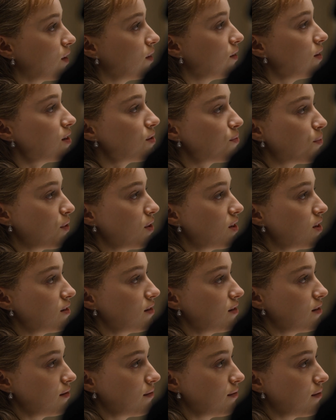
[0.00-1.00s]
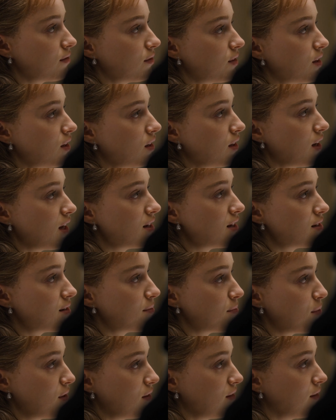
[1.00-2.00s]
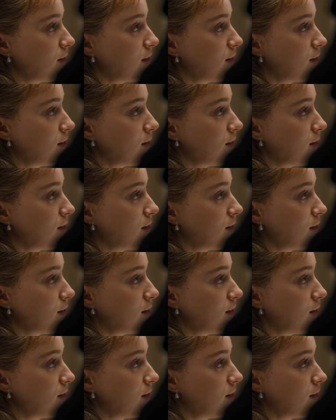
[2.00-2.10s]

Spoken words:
This one is intimate.